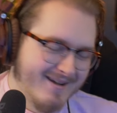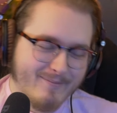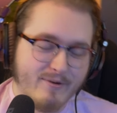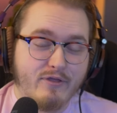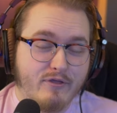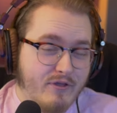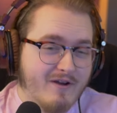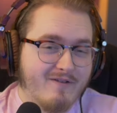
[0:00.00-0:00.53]
But
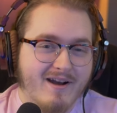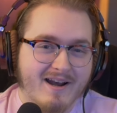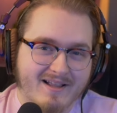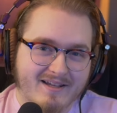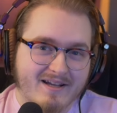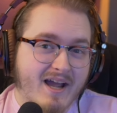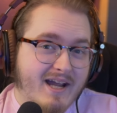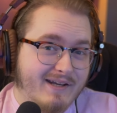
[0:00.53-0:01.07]

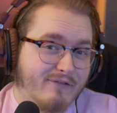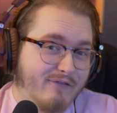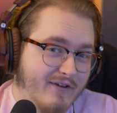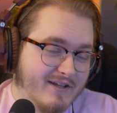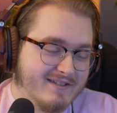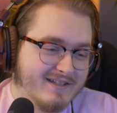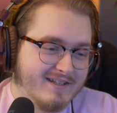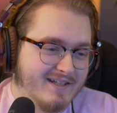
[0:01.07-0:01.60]
theoretically, I could
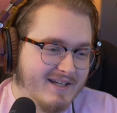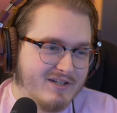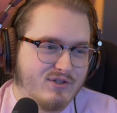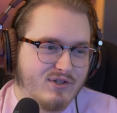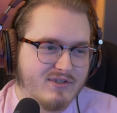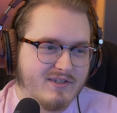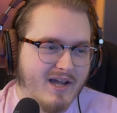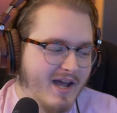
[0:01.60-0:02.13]
fix it. It
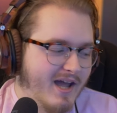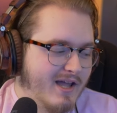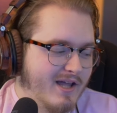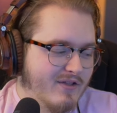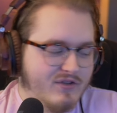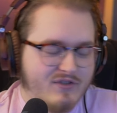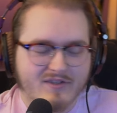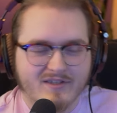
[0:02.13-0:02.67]
just, uh,
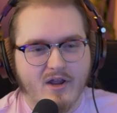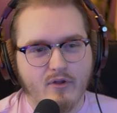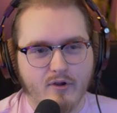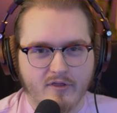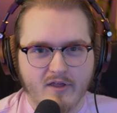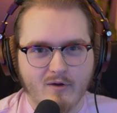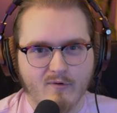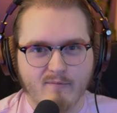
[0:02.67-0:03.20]
this is another
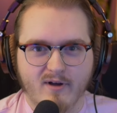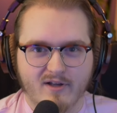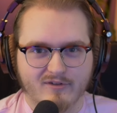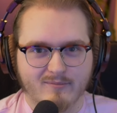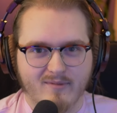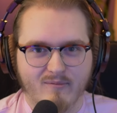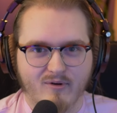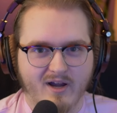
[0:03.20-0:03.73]
thing where
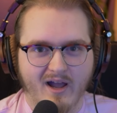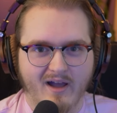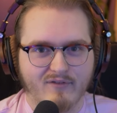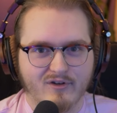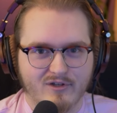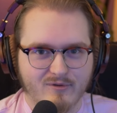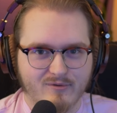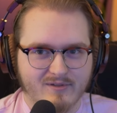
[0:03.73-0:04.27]
muscle memory, I
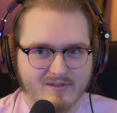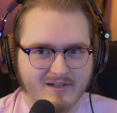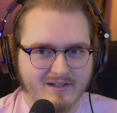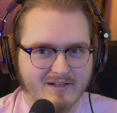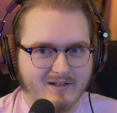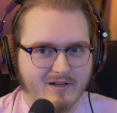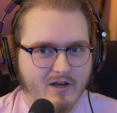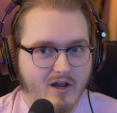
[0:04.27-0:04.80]
haven't used
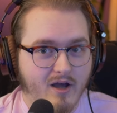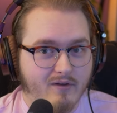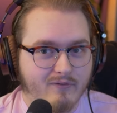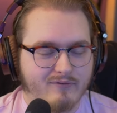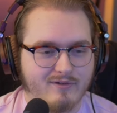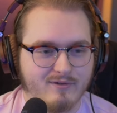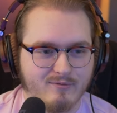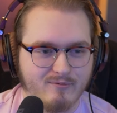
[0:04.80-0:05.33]
it
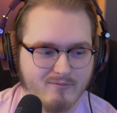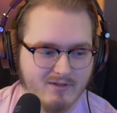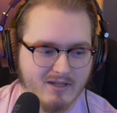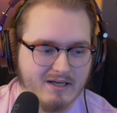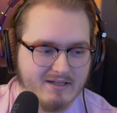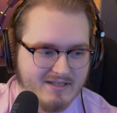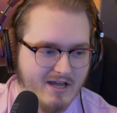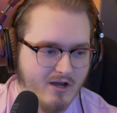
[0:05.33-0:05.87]
enough to
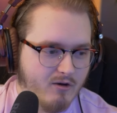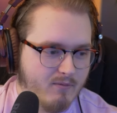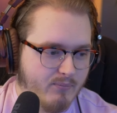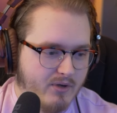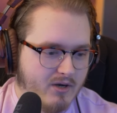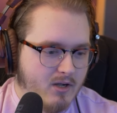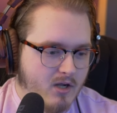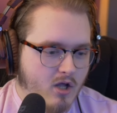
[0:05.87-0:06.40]
get it down.
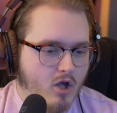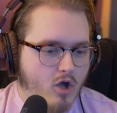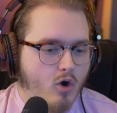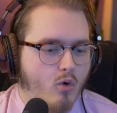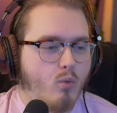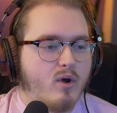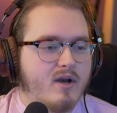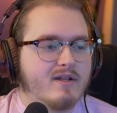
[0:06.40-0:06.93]
But
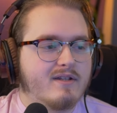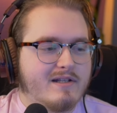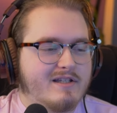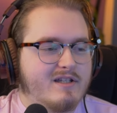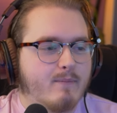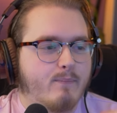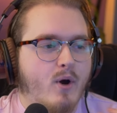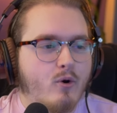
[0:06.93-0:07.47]
what it's
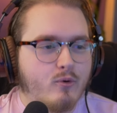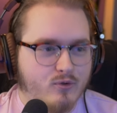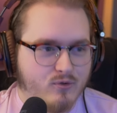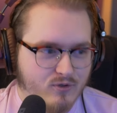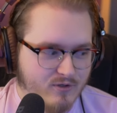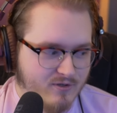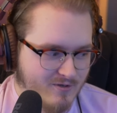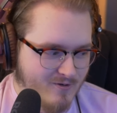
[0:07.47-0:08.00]
supposed
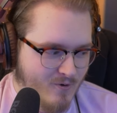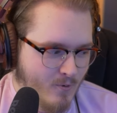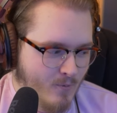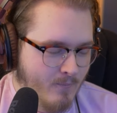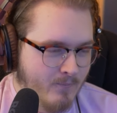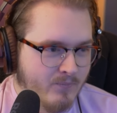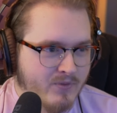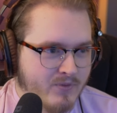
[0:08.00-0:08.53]
to
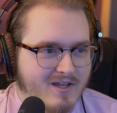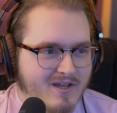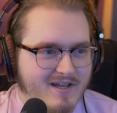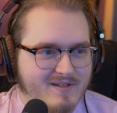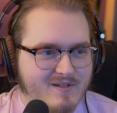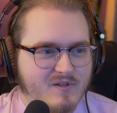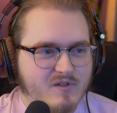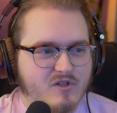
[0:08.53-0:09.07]
do
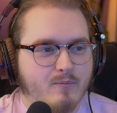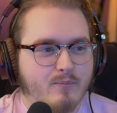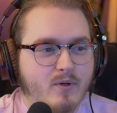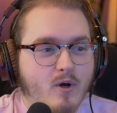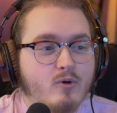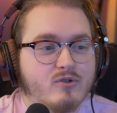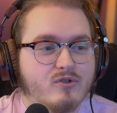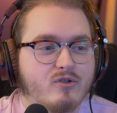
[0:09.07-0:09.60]
is it's
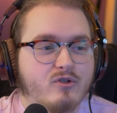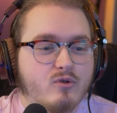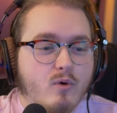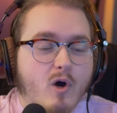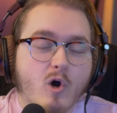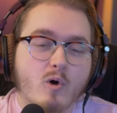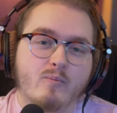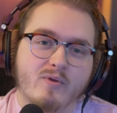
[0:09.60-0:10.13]
supposed to
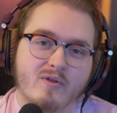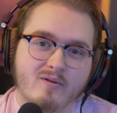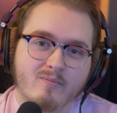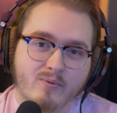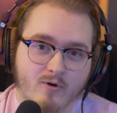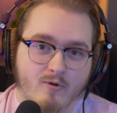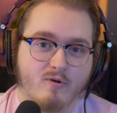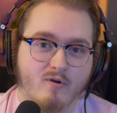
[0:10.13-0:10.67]
open the
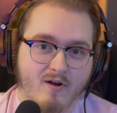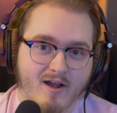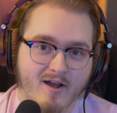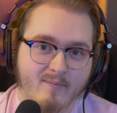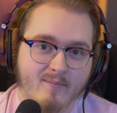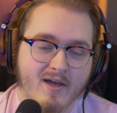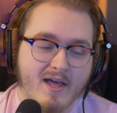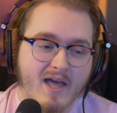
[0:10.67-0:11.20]

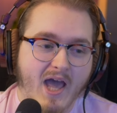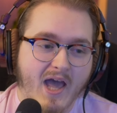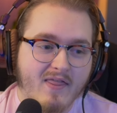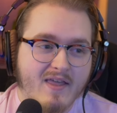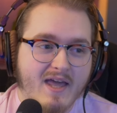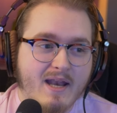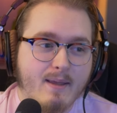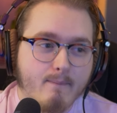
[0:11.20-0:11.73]
program
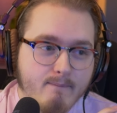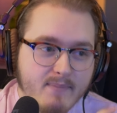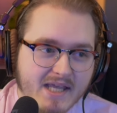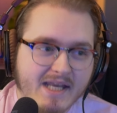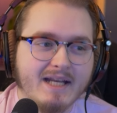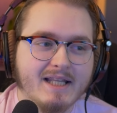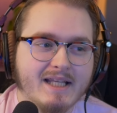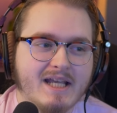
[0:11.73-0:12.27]
and then
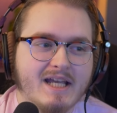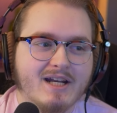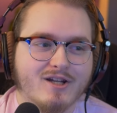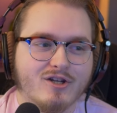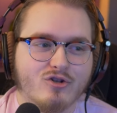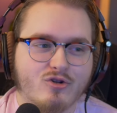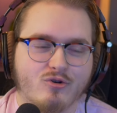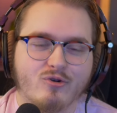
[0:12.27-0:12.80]
immediately hit
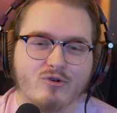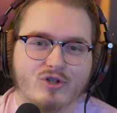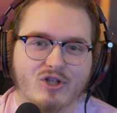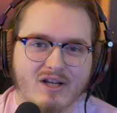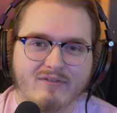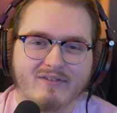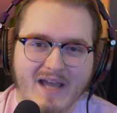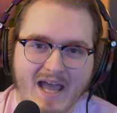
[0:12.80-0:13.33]
control
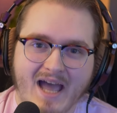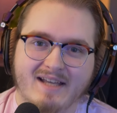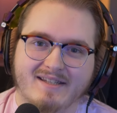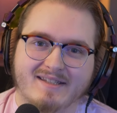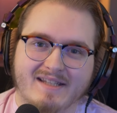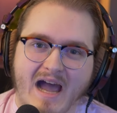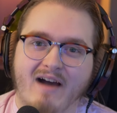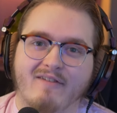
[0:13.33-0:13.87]
shift
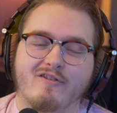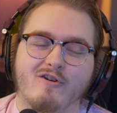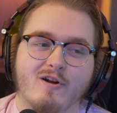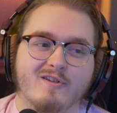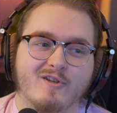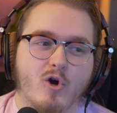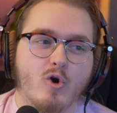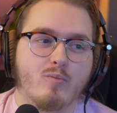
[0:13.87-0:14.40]
S after
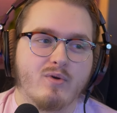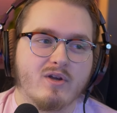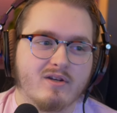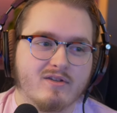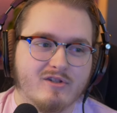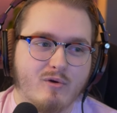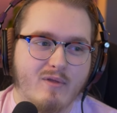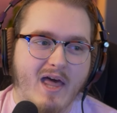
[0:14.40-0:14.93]
it's open
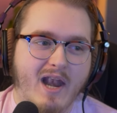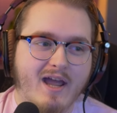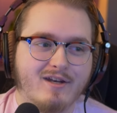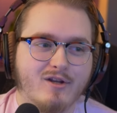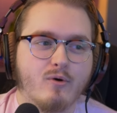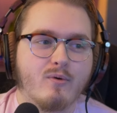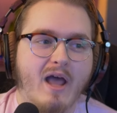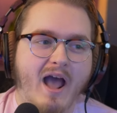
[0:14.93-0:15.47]
so that I
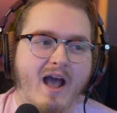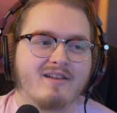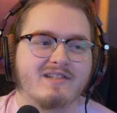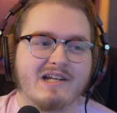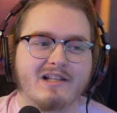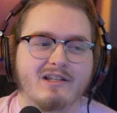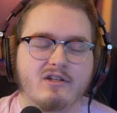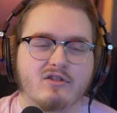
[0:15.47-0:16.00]
don't
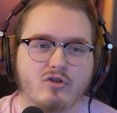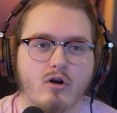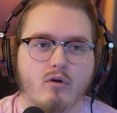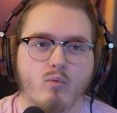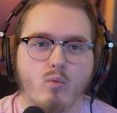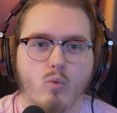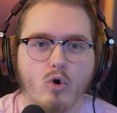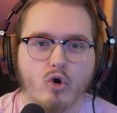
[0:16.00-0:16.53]
accidentally
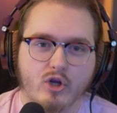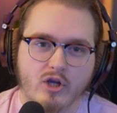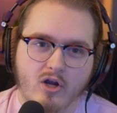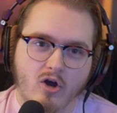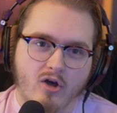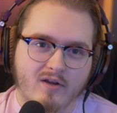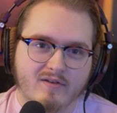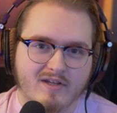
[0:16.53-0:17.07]
start
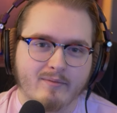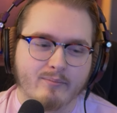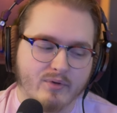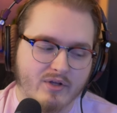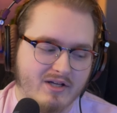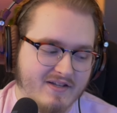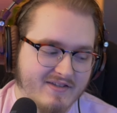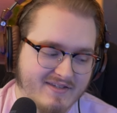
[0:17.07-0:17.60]
working on a
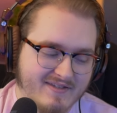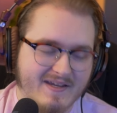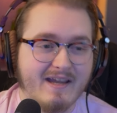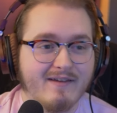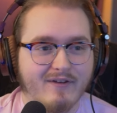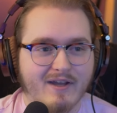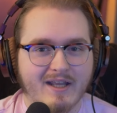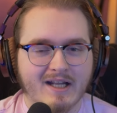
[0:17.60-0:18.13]
template and
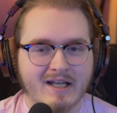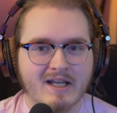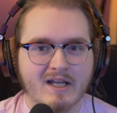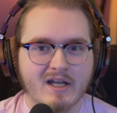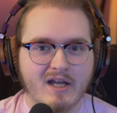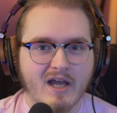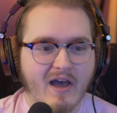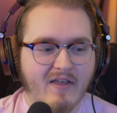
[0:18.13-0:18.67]
save it
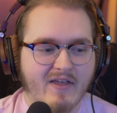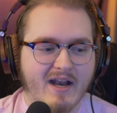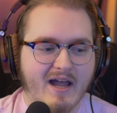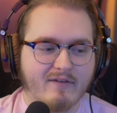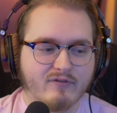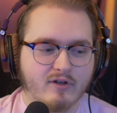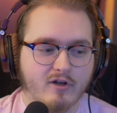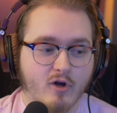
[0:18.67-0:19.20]
and then
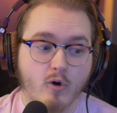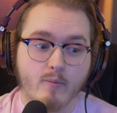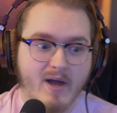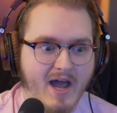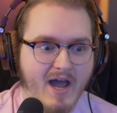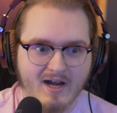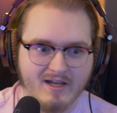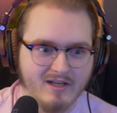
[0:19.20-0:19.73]
have to go
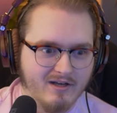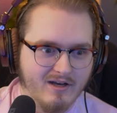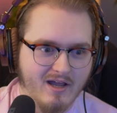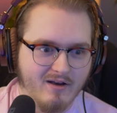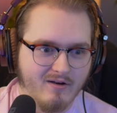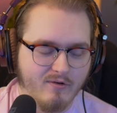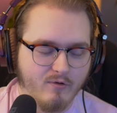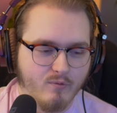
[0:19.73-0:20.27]
back and,
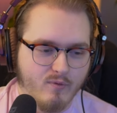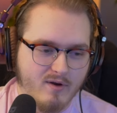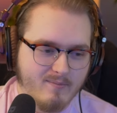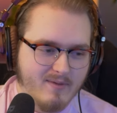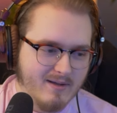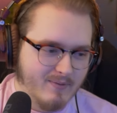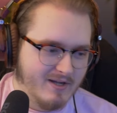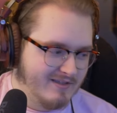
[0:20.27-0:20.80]
and
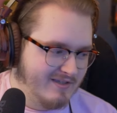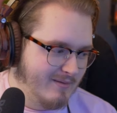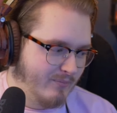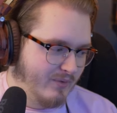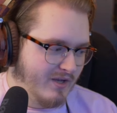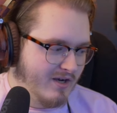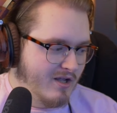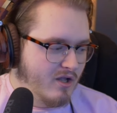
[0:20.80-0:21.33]
remake my
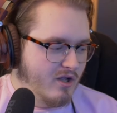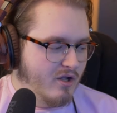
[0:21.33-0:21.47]
template.